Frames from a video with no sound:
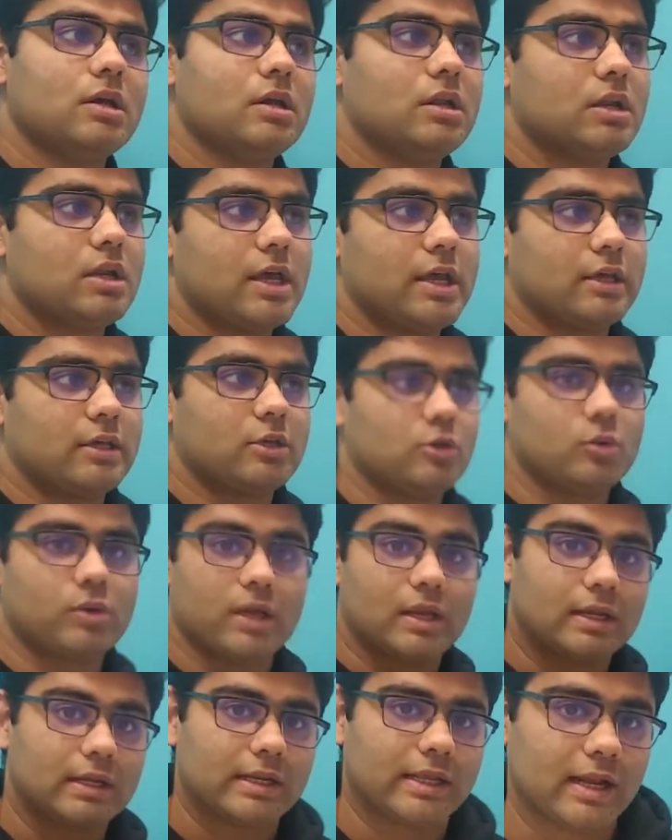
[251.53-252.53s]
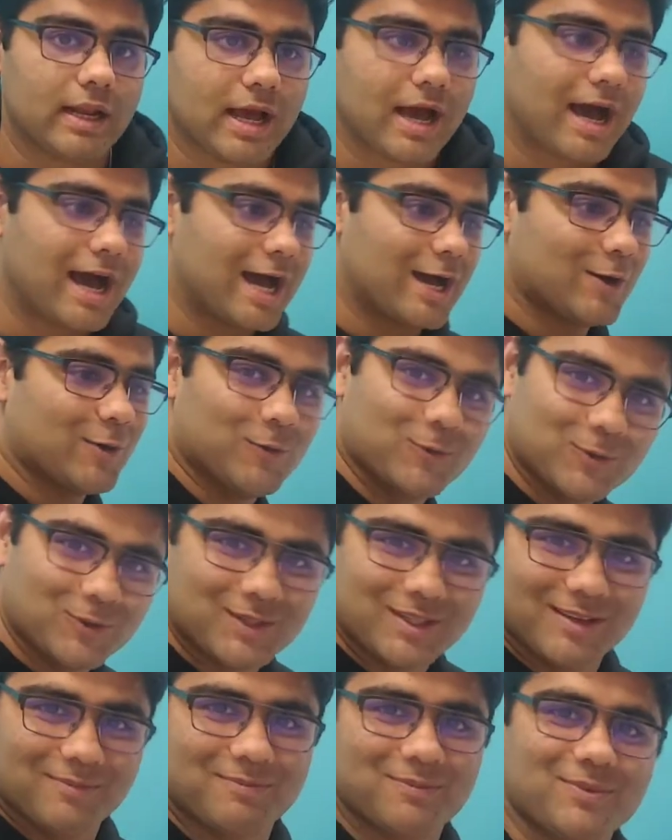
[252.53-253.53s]
like you can tell how
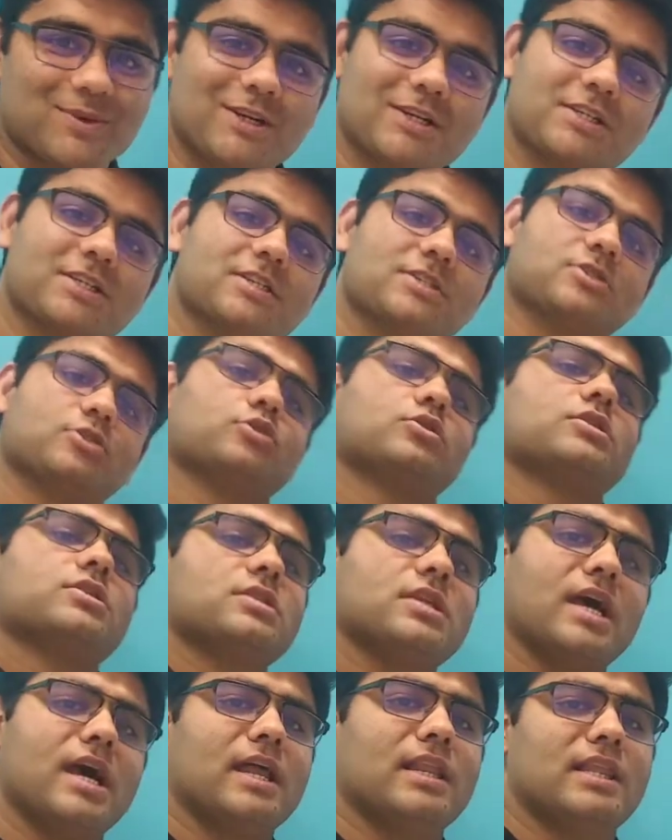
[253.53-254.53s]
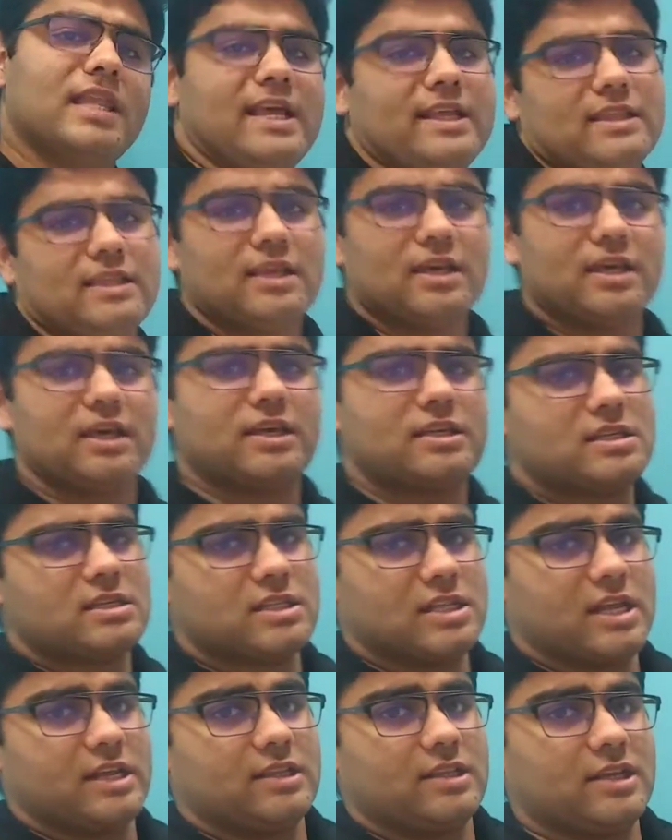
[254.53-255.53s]
the person should stand like this,
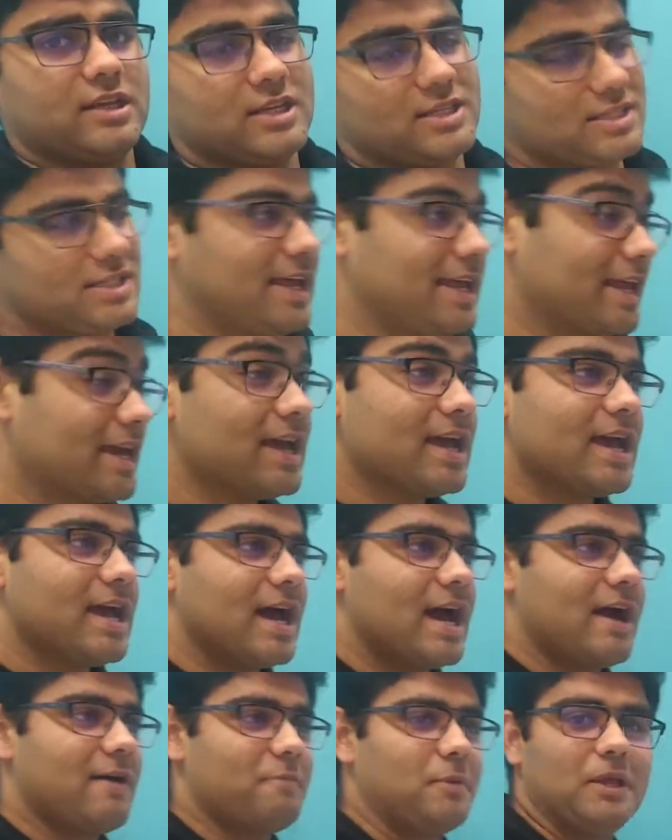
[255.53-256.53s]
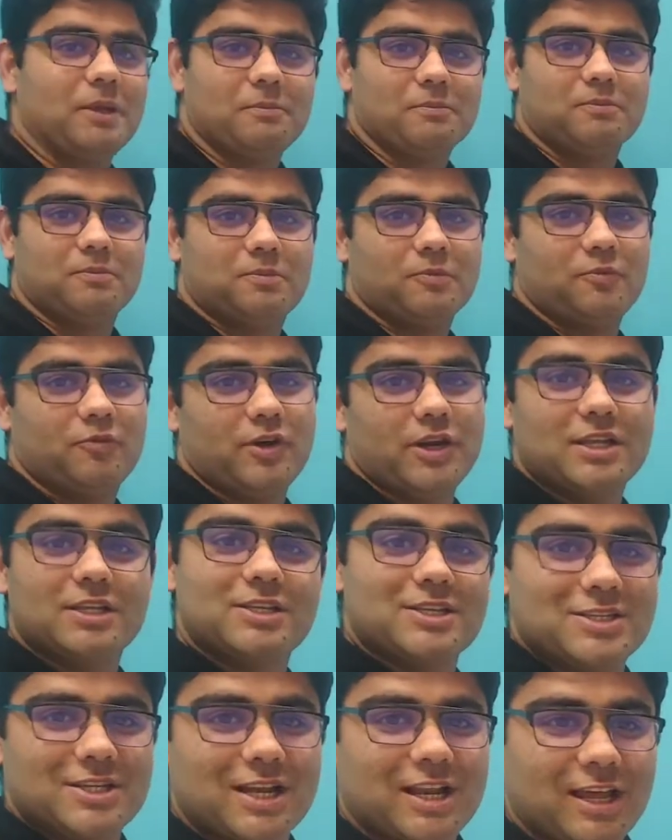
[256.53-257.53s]
like I've been
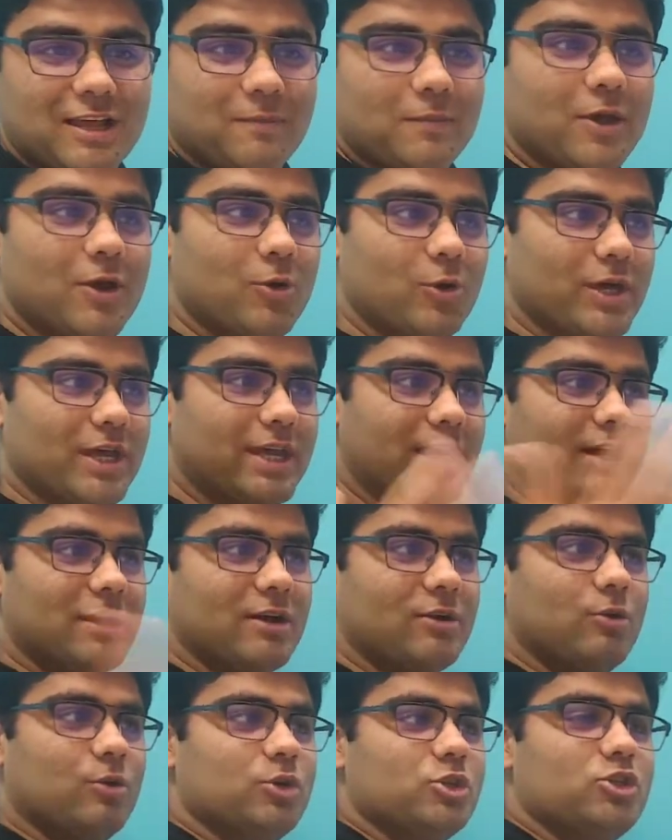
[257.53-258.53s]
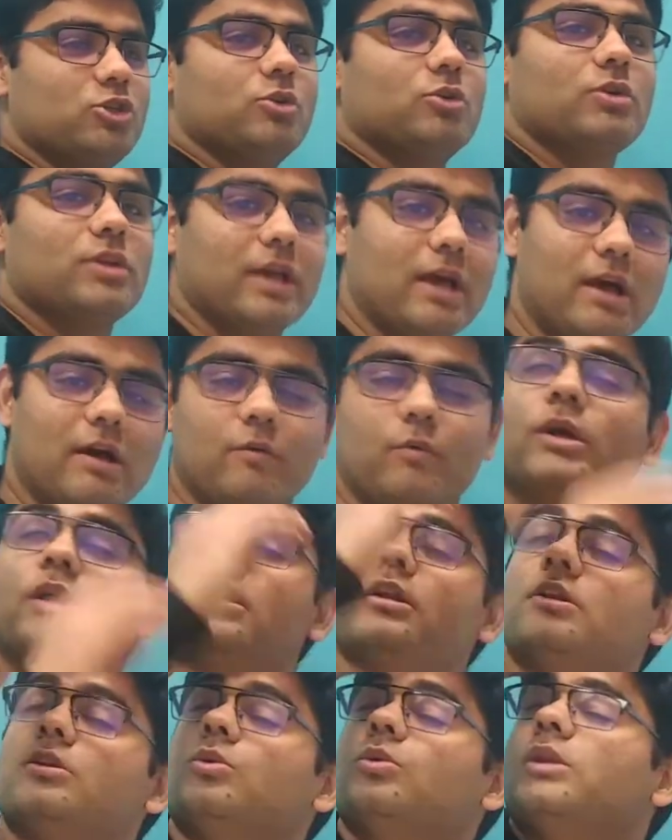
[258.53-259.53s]
friends telling me, okay, I'll go shoot, yeah, we're
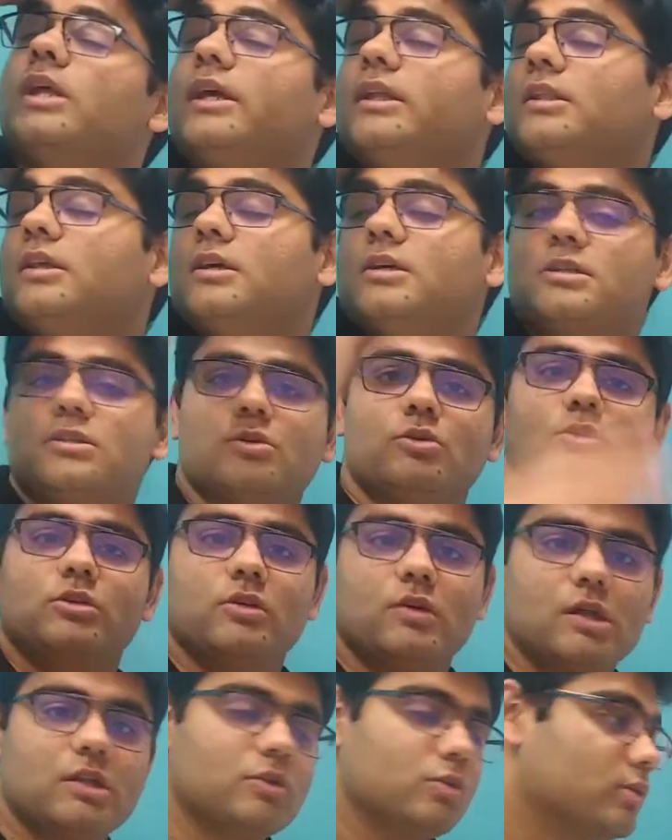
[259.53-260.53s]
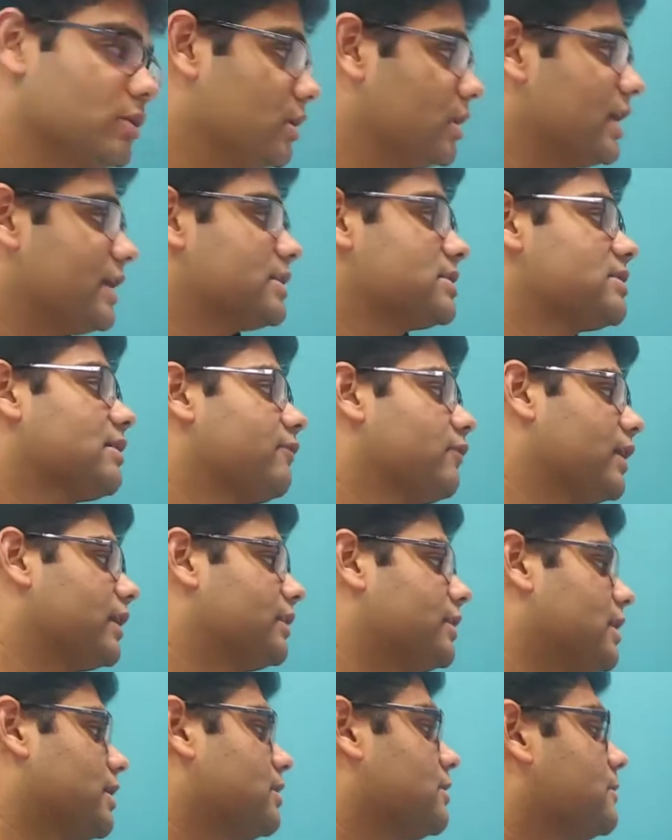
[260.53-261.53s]
gonna do like this. So you can do like stuff like
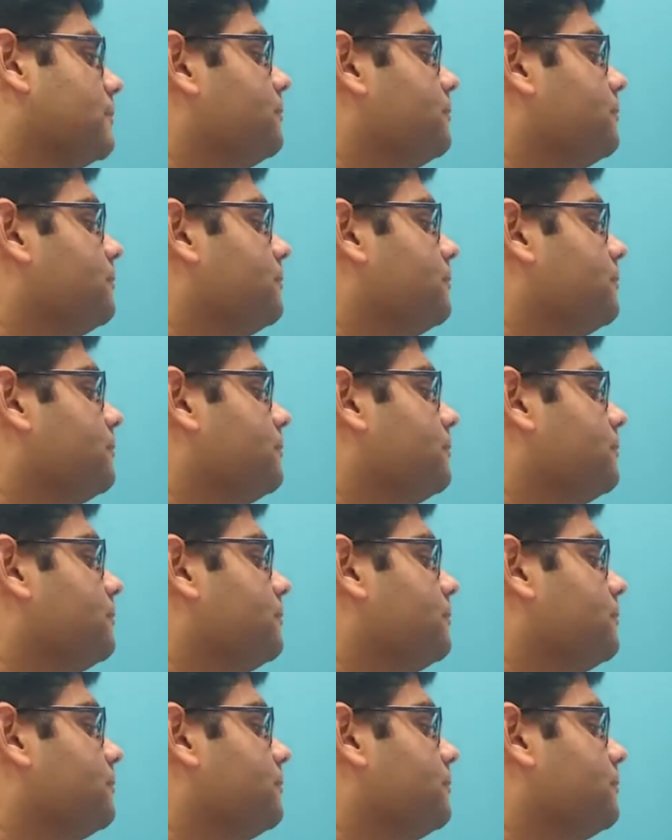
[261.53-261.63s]
that.